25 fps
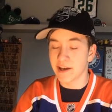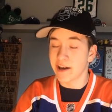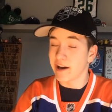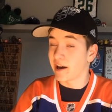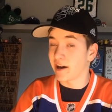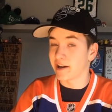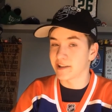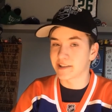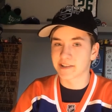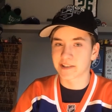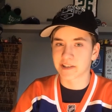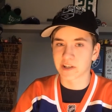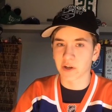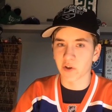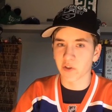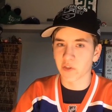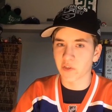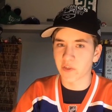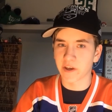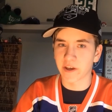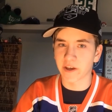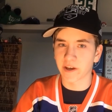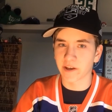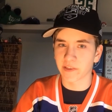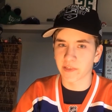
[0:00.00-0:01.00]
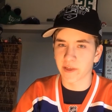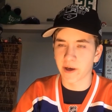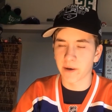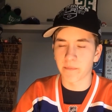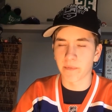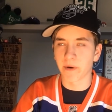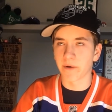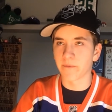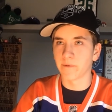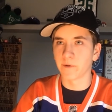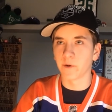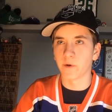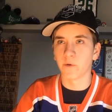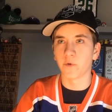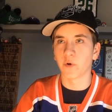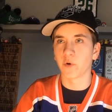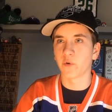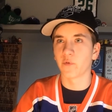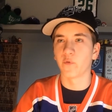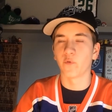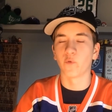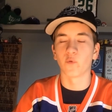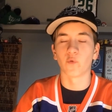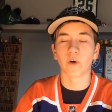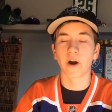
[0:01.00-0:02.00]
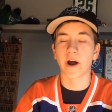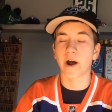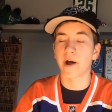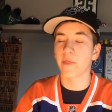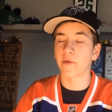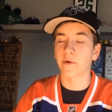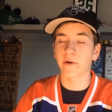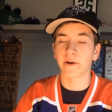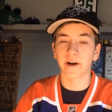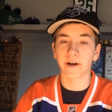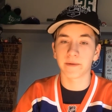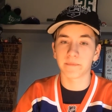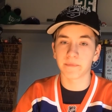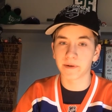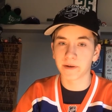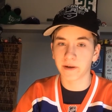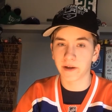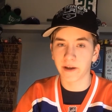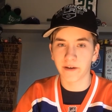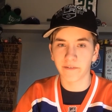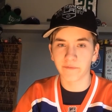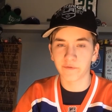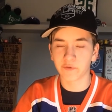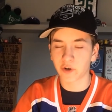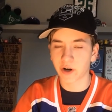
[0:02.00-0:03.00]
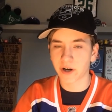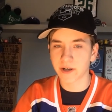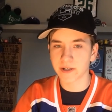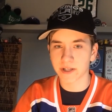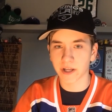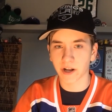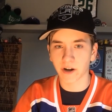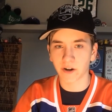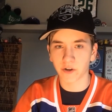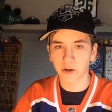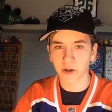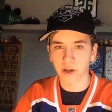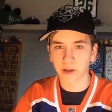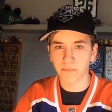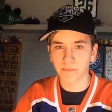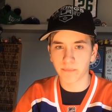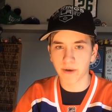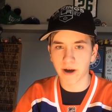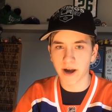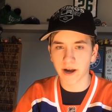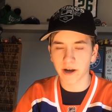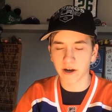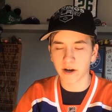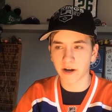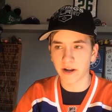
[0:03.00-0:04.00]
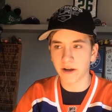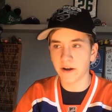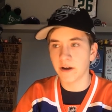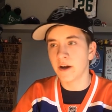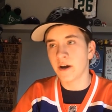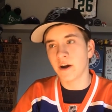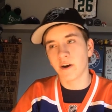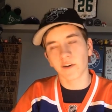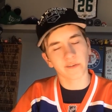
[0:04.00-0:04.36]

I still think that Buffalo would have rather had Draisaitl looking back on it.